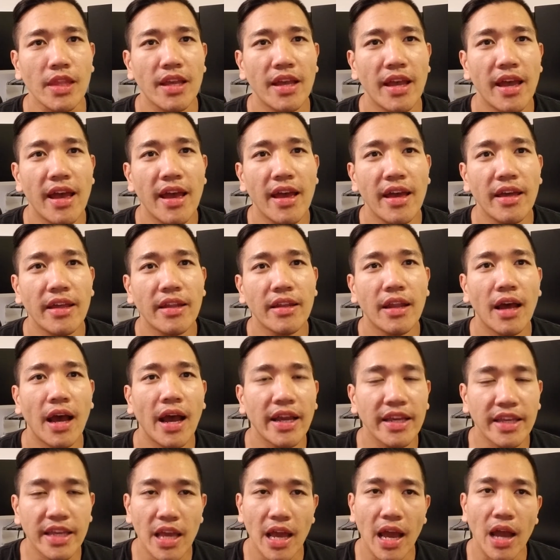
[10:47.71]
And
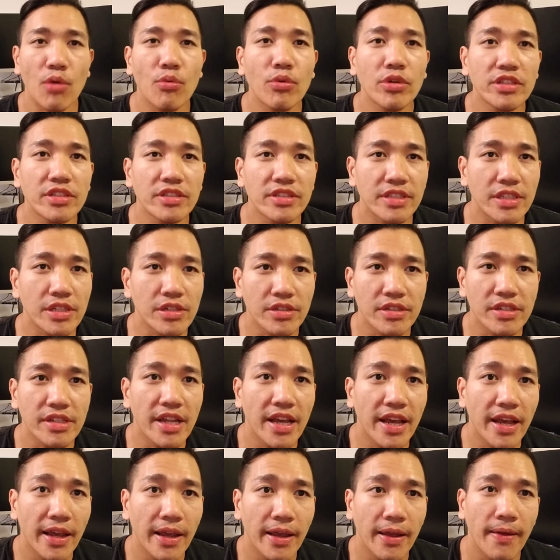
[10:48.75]
I, came, I went to see her
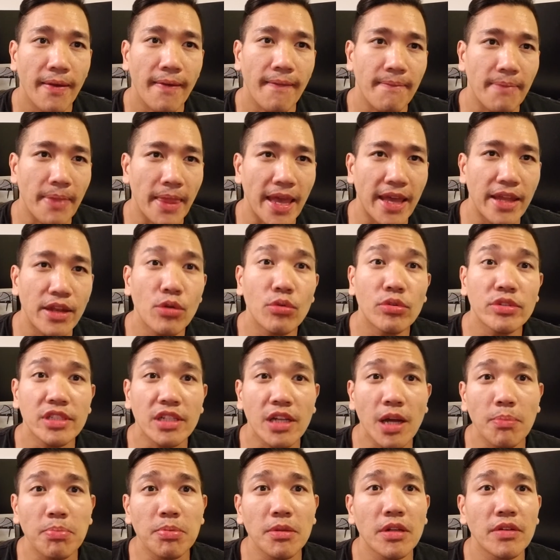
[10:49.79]
today, and there was a
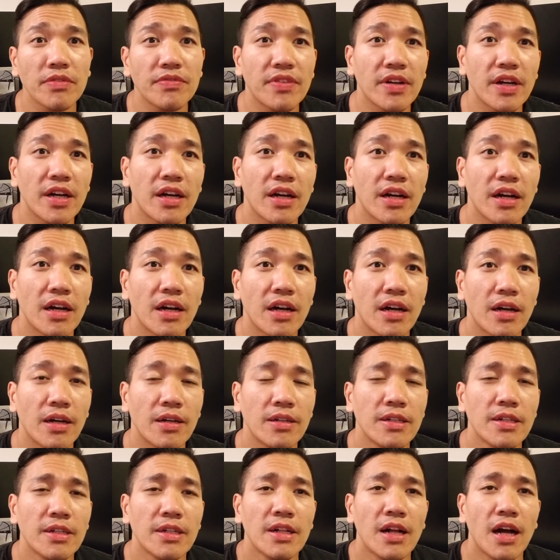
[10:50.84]
couple of uh,